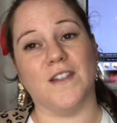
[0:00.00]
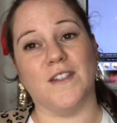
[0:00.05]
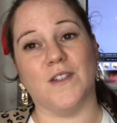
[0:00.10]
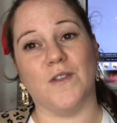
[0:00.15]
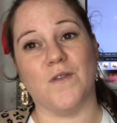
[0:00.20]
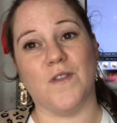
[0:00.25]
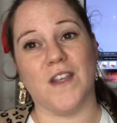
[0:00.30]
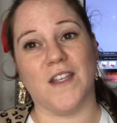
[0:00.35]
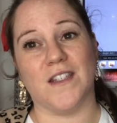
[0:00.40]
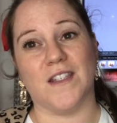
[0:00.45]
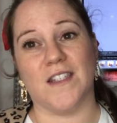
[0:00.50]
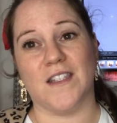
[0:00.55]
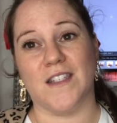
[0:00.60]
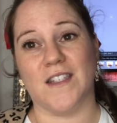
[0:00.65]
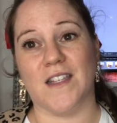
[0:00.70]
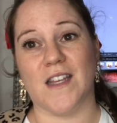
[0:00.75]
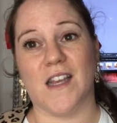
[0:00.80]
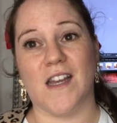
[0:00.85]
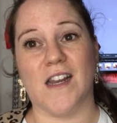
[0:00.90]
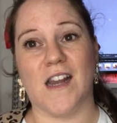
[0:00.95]
So this
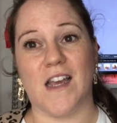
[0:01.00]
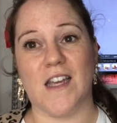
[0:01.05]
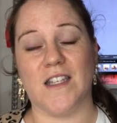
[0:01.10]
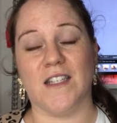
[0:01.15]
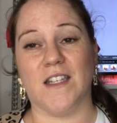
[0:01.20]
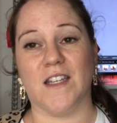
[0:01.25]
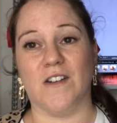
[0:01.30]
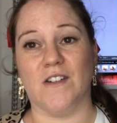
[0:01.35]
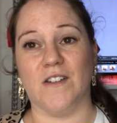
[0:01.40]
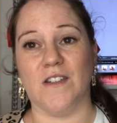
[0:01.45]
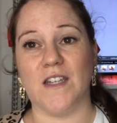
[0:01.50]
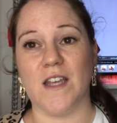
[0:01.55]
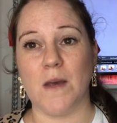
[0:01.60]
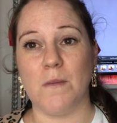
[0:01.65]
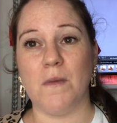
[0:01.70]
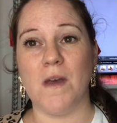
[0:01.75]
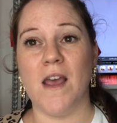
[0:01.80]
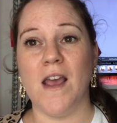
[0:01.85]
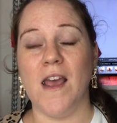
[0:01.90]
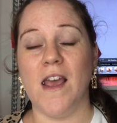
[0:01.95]
is a nice little tip.